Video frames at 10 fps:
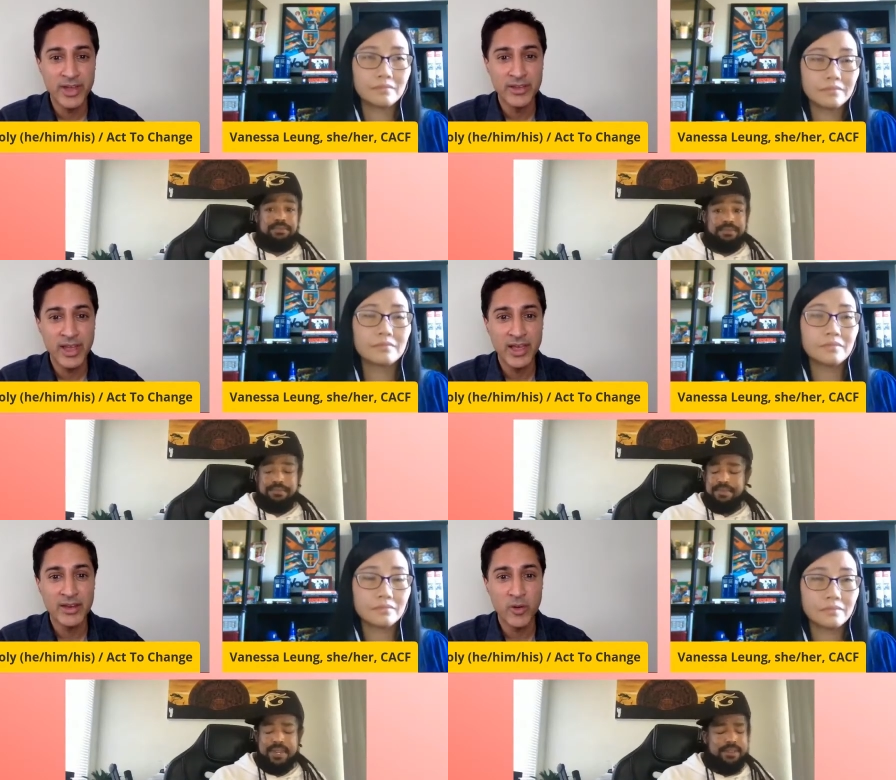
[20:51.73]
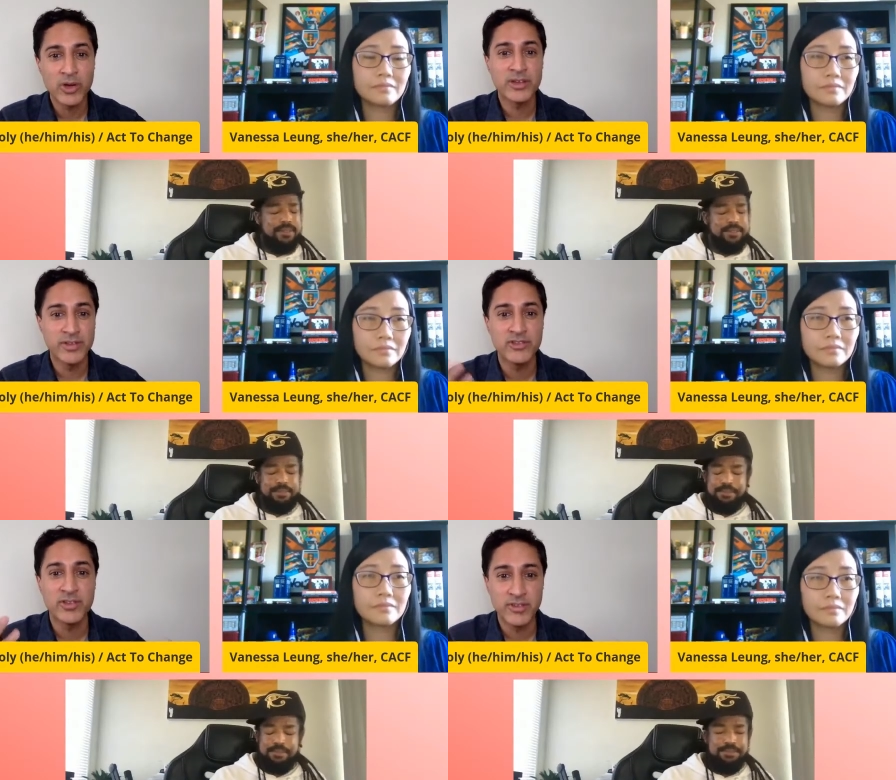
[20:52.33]
Speaker 1: And, and
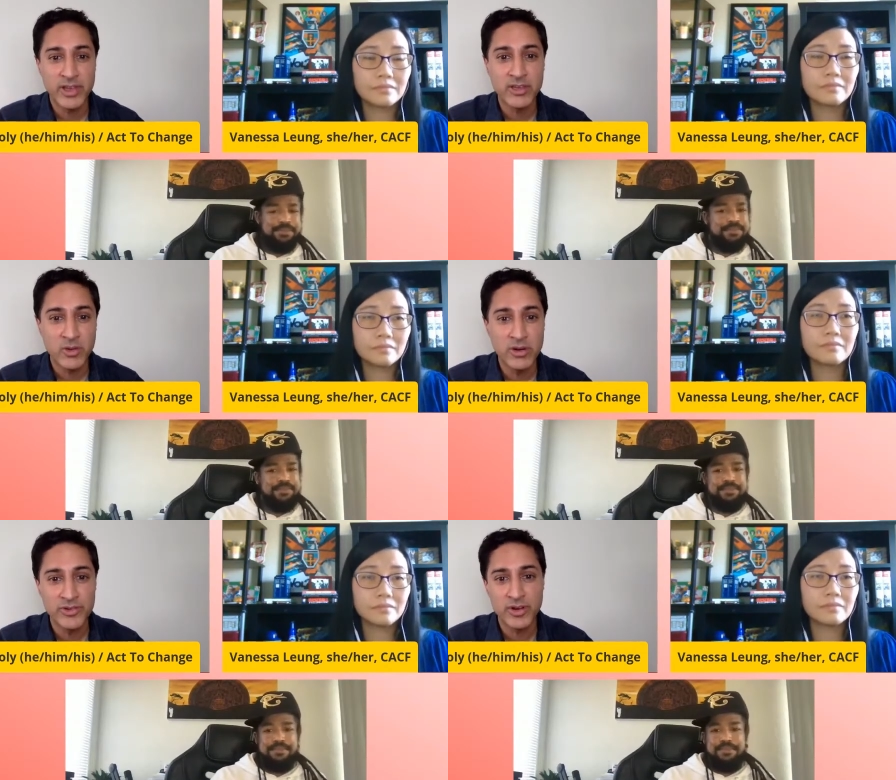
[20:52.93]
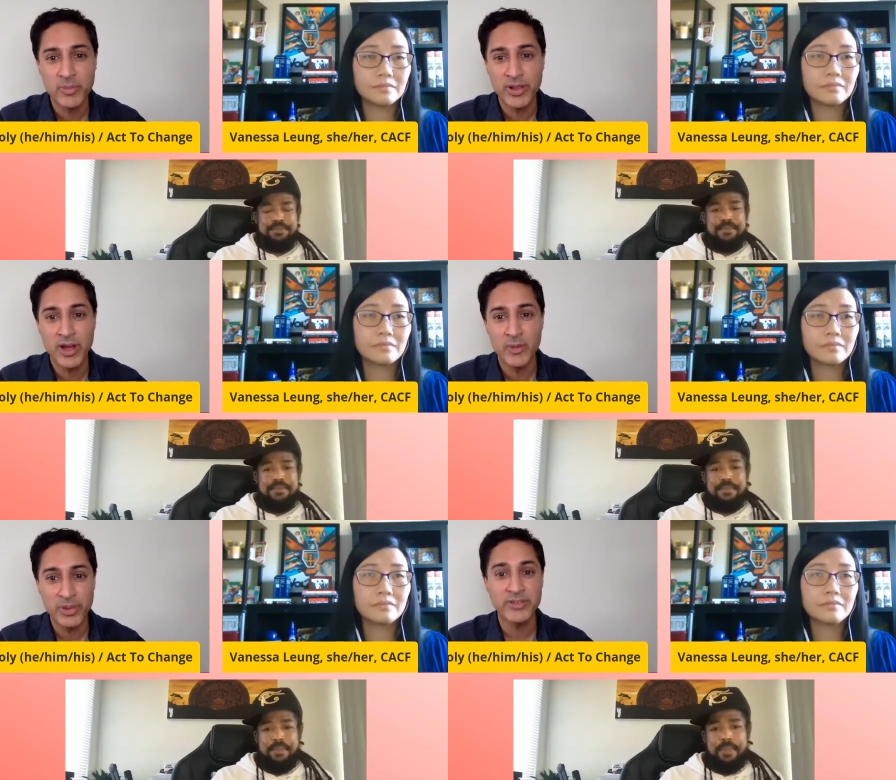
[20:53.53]
organizations like yours are,
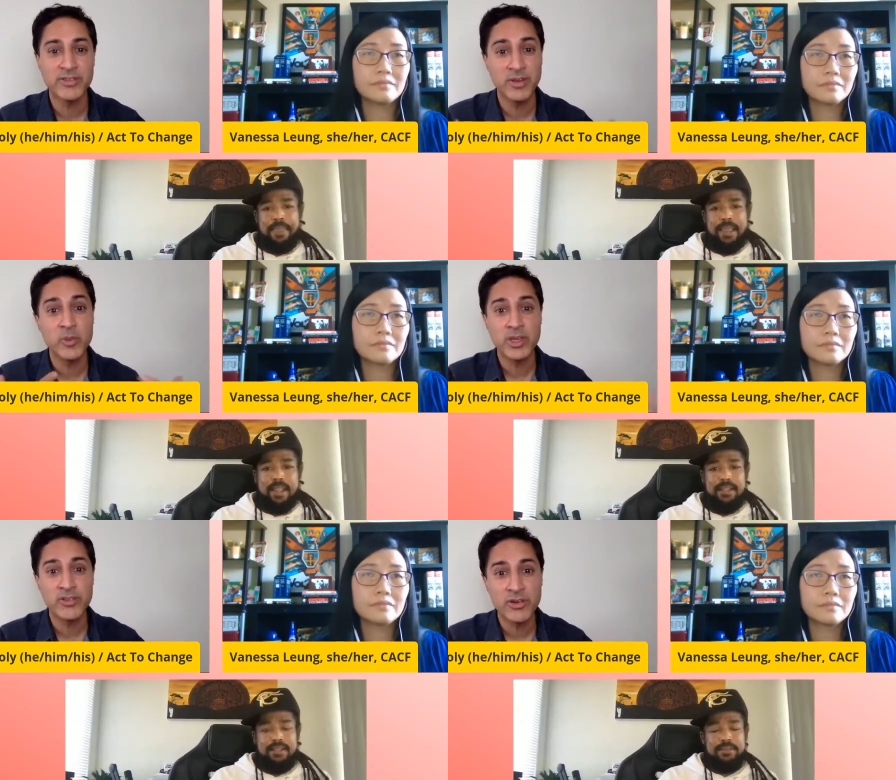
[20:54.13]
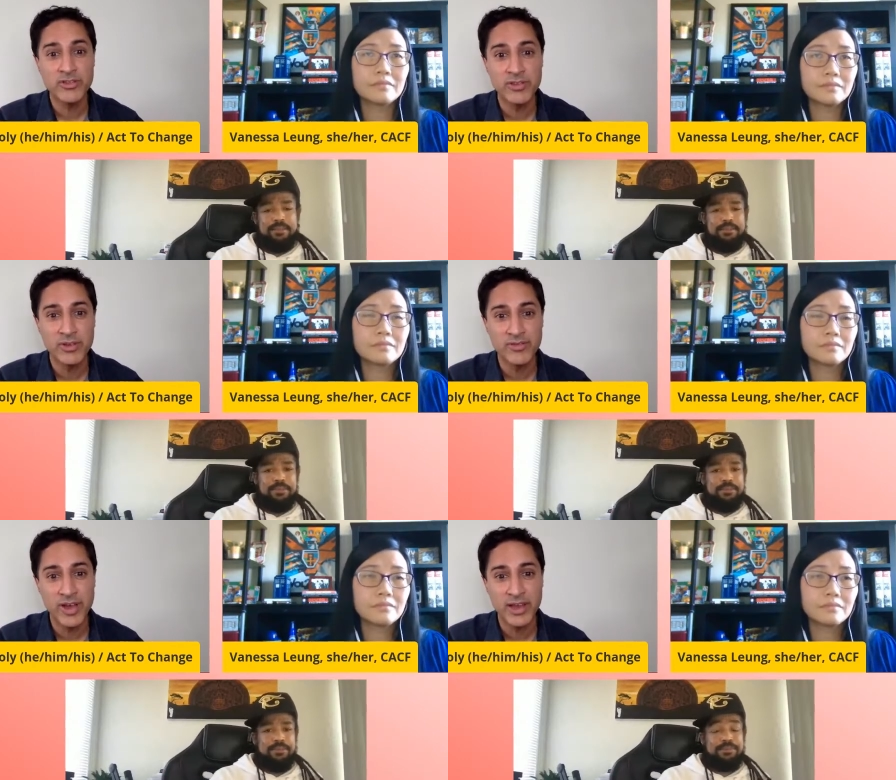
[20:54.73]
are places that we can turn to
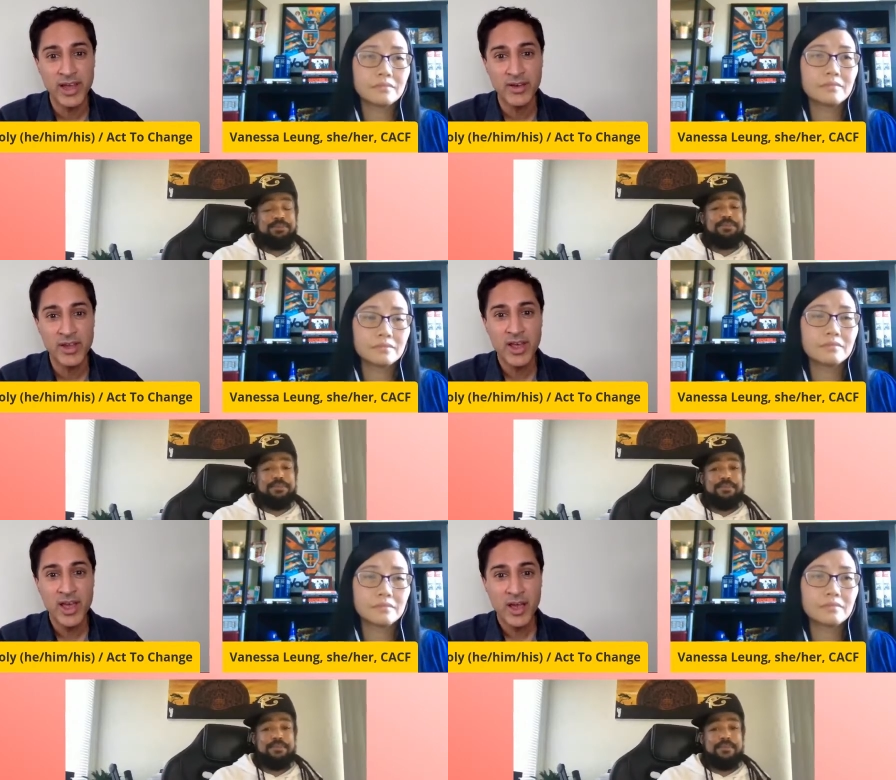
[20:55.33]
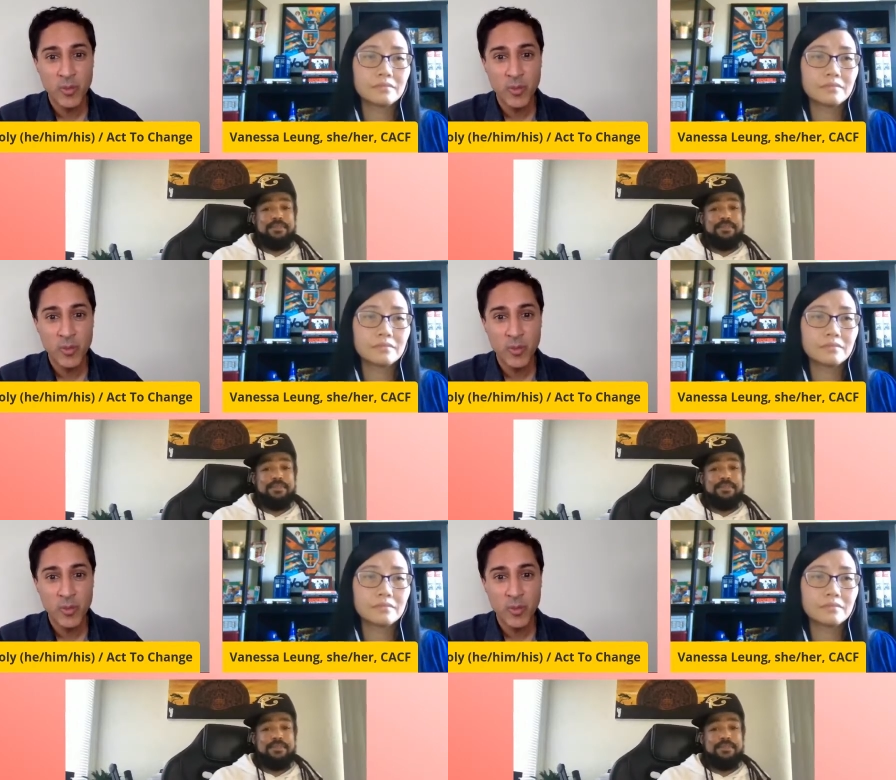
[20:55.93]
to find out